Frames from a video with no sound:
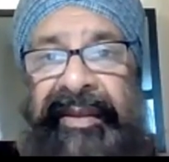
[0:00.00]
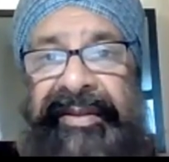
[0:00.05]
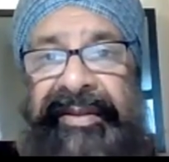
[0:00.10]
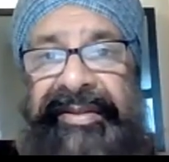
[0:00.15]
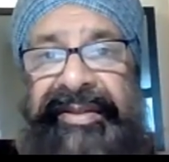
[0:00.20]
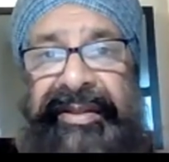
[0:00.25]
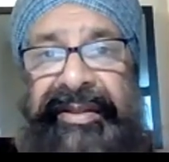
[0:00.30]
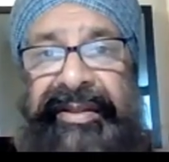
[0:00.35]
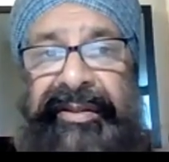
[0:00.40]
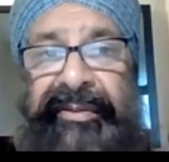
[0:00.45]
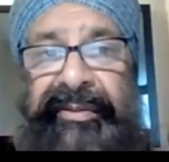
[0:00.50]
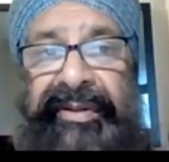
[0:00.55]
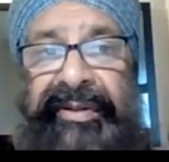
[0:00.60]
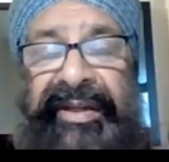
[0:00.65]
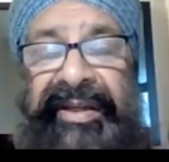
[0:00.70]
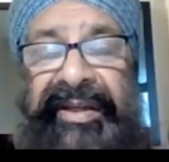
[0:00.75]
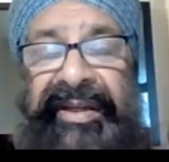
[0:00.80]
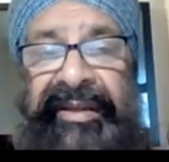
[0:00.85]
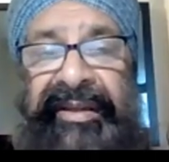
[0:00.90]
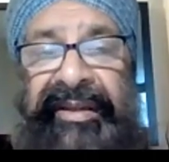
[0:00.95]
So
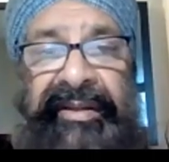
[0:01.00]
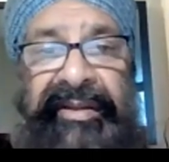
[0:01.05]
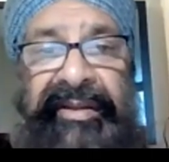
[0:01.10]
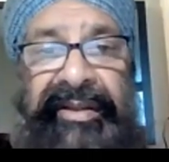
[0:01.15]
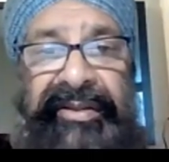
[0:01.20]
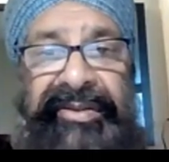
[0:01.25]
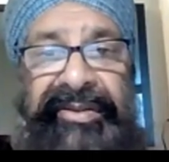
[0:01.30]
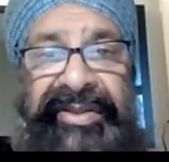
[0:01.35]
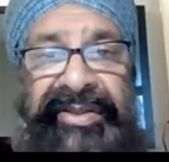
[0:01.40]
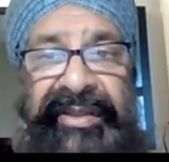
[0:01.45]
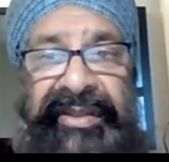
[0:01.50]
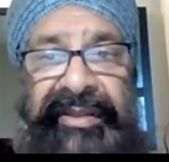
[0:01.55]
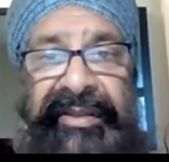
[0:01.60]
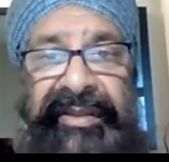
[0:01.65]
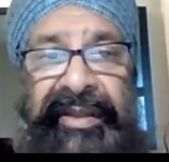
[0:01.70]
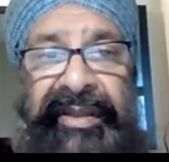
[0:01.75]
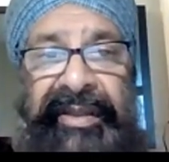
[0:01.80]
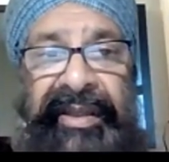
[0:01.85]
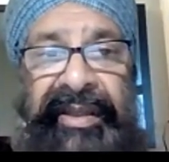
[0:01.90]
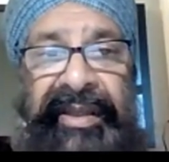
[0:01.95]
in
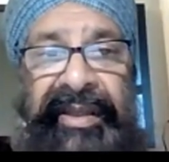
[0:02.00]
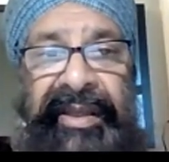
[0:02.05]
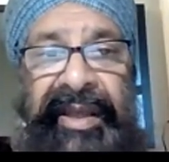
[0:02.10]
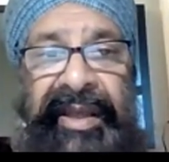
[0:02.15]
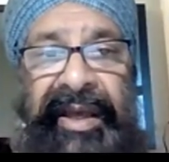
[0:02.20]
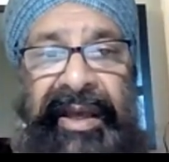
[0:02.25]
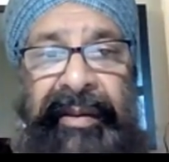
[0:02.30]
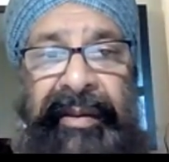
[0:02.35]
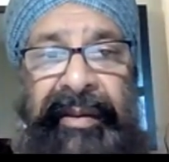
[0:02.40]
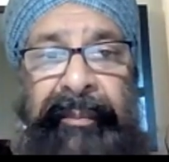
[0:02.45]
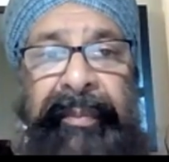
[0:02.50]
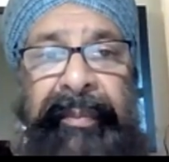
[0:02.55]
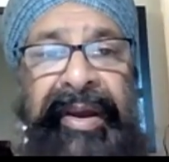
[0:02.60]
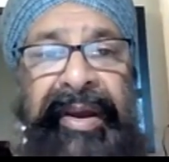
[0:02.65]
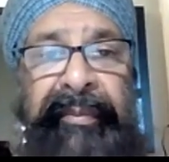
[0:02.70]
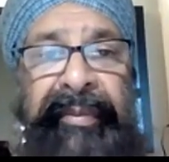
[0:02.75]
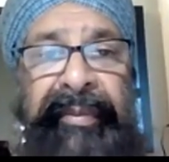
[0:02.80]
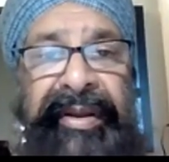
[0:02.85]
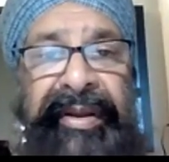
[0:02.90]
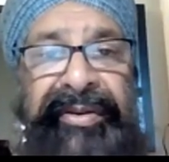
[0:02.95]
conclusion,
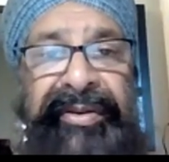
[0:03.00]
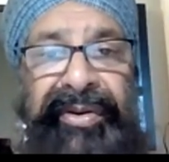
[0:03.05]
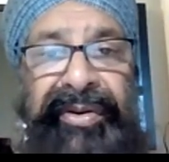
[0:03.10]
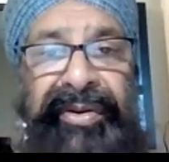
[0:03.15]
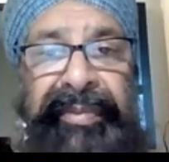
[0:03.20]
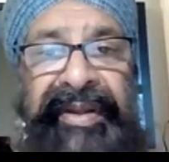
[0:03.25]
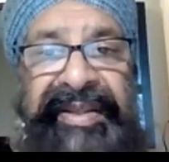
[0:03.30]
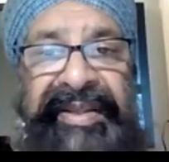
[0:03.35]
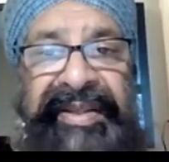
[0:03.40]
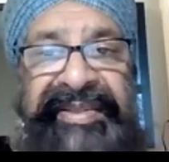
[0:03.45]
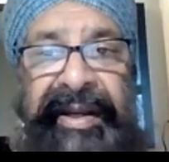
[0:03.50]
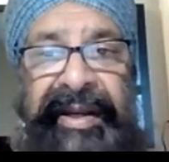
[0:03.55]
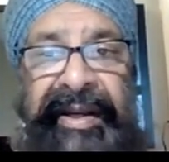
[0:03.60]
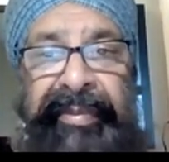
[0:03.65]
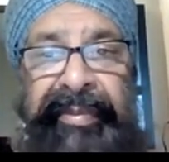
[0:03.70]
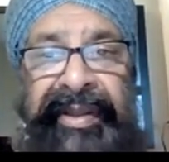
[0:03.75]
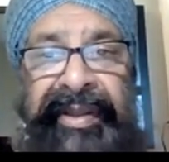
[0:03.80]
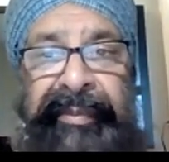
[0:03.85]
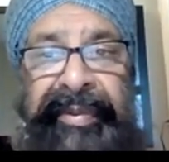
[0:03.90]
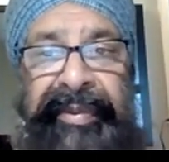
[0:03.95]
biomedical appliance
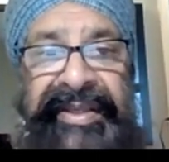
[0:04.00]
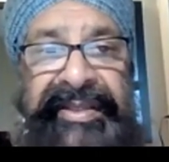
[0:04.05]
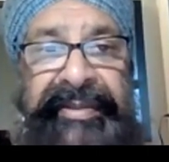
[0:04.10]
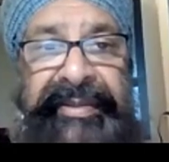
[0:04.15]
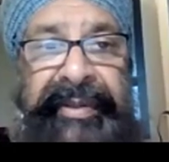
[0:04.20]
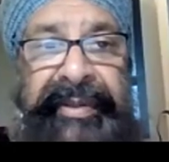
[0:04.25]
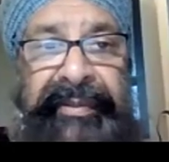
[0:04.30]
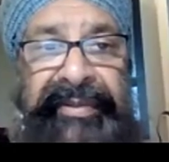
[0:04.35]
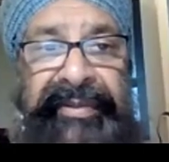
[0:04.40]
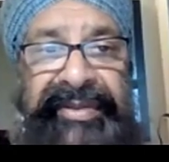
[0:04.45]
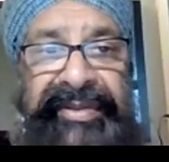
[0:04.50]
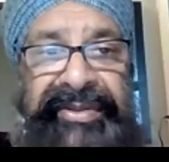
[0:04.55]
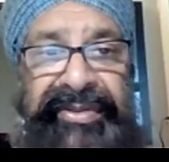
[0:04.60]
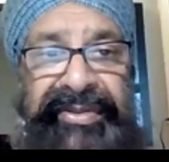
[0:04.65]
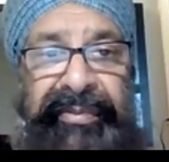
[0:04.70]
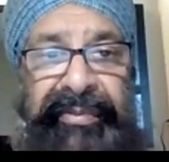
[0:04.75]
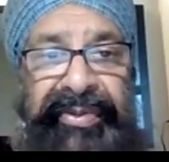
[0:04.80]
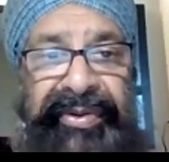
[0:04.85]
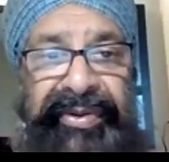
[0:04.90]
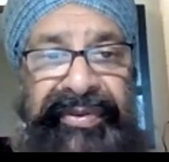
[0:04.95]
therapy appears to be able to
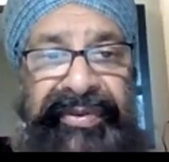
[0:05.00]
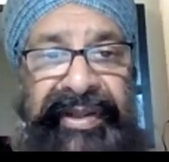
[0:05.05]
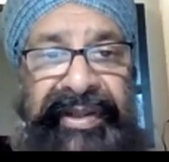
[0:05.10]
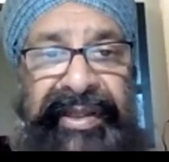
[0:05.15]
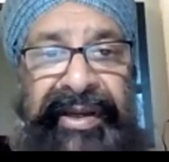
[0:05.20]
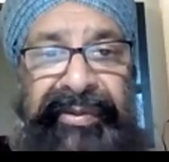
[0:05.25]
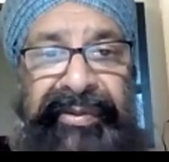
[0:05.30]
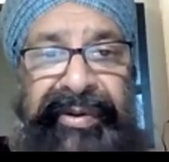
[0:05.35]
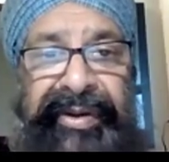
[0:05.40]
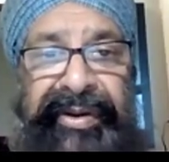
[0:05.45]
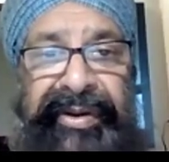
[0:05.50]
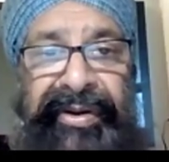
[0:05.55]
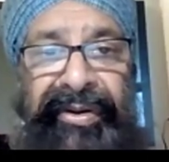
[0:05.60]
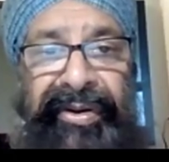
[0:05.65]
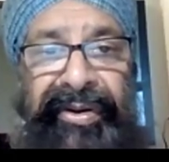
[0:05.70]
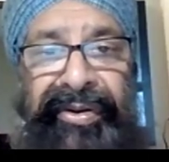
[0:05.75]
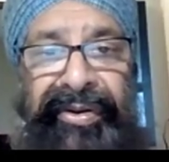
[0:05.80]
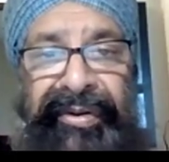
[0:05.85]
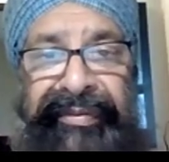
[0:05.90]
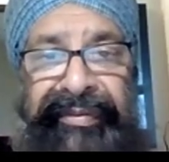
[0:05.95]
improve the lower
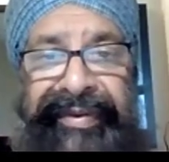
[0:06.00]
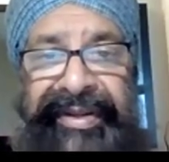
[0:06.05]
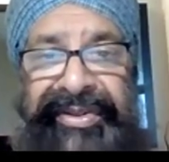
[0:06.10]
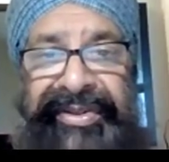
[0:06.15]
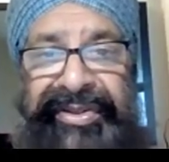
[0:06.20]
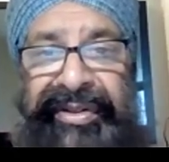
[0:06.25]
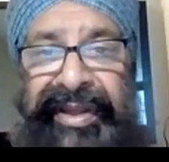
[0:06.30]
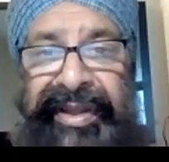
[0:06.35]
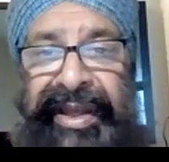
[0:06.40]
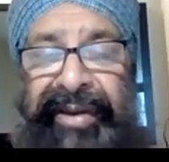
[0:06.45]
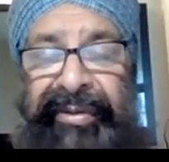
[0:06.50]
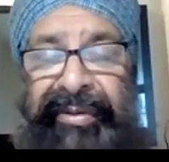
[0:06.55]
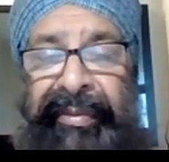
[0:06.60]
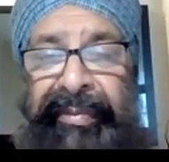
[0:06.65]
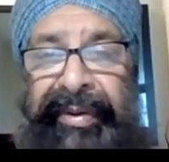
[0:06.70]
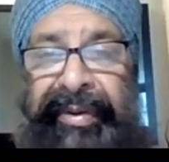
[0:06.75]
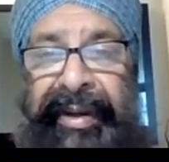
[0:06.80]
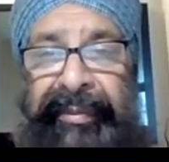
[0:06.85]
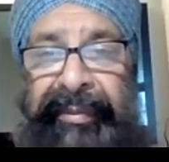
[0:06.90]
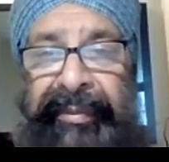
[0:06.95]
oropharyngeal airway
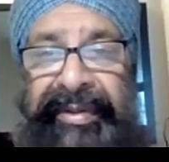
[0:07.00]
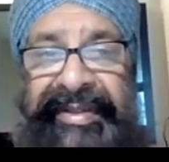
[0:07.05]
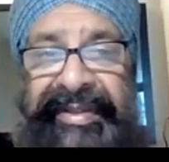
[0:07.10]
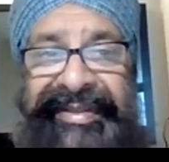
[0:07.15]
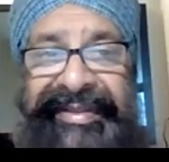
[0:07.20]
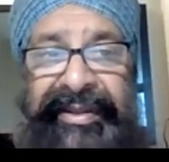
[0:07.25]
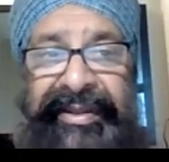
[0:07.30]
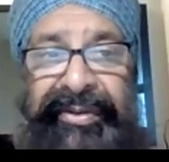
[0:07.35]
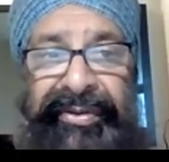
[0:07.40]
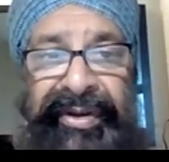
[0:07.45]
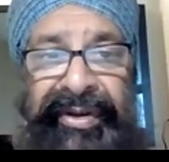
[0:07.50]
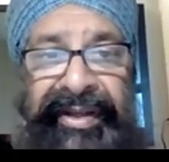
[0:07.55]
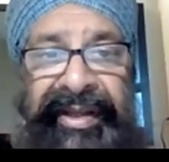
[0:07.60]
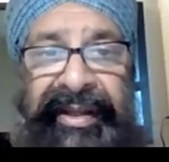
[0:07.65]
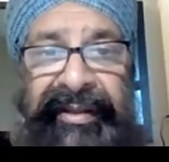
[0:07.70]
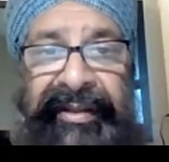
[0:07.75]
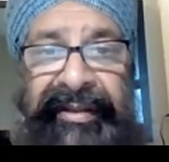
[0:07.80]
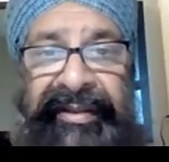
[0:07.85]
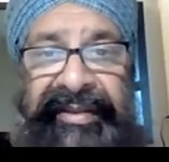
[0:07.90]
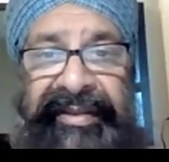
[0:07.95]
parameters in Korean
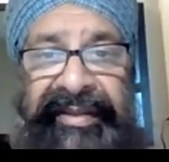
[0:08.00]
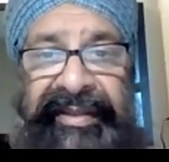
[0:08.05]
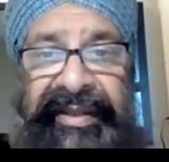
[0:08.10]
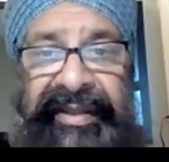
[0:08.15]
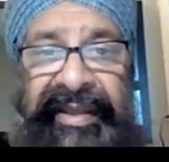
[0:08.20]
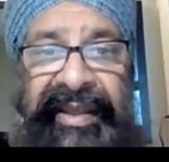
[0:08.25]
adults,